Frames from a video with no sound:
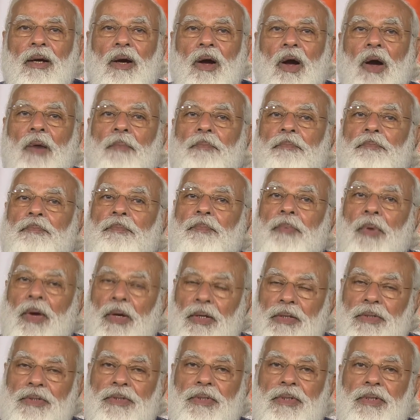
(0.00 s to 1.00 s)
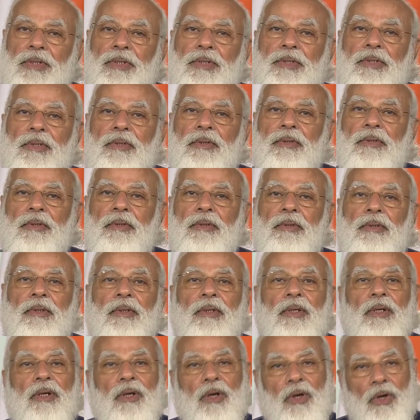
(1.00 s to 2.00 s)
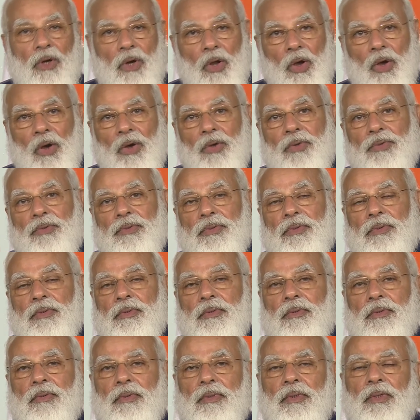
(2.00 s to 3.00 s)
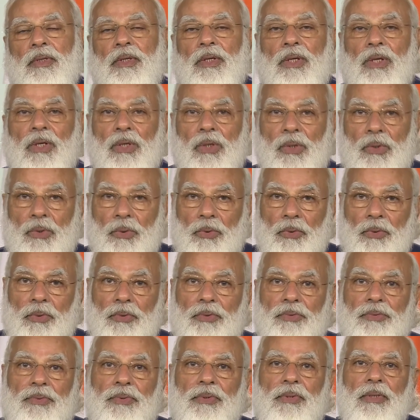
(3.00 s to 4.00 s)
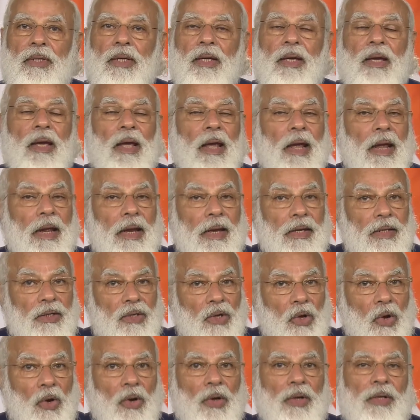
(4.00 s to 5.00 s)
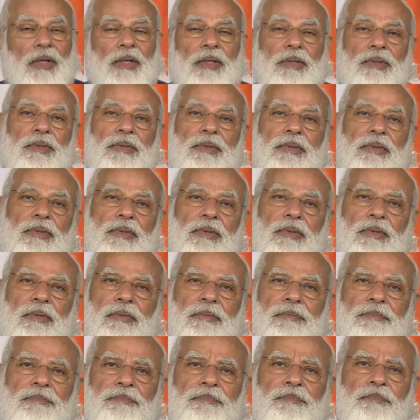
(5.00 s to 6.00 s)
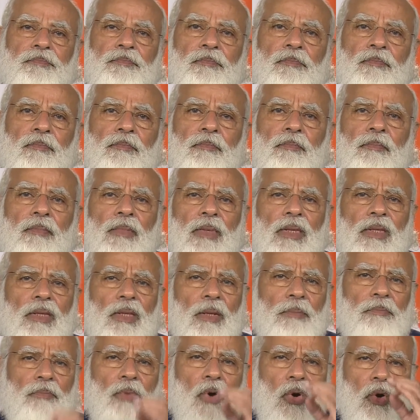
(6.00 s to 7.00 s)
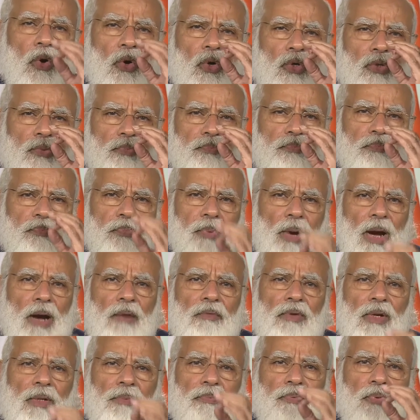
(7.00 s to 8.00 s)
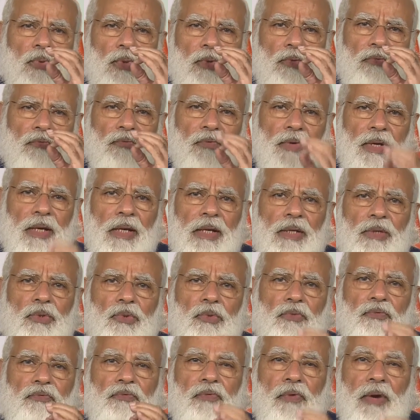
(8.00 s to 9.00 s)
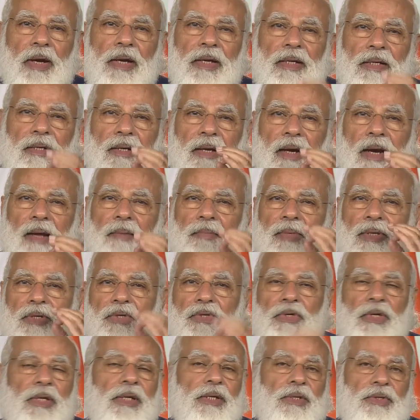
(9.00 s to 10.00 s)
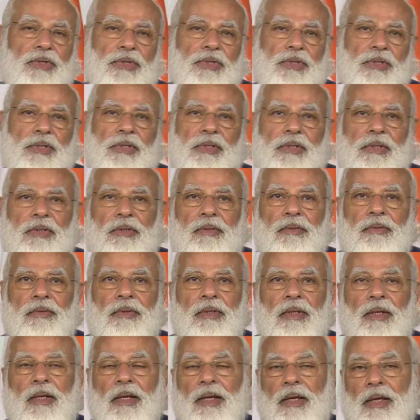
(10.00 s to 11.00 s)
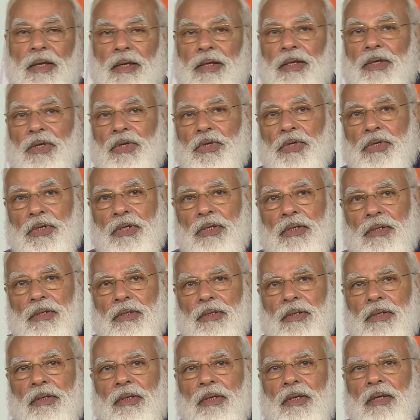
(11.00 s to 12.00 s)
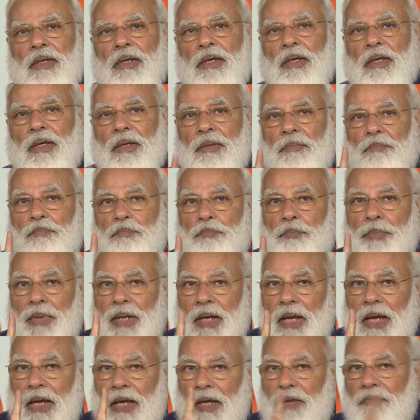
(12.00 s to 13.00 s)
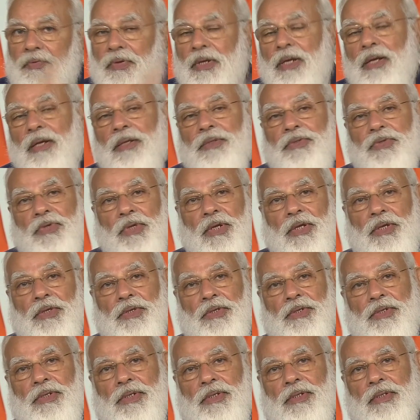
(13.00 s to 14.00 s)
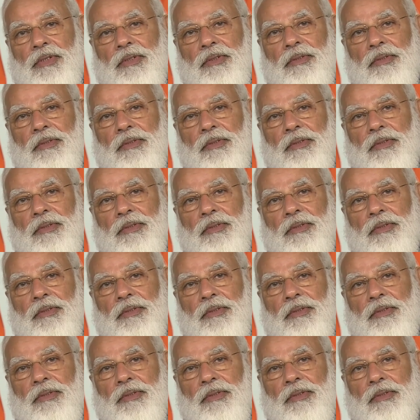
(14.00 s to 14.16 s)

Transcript: of policies, laws, rules, and orders. The most powerful way to fight climate change is behavioral change.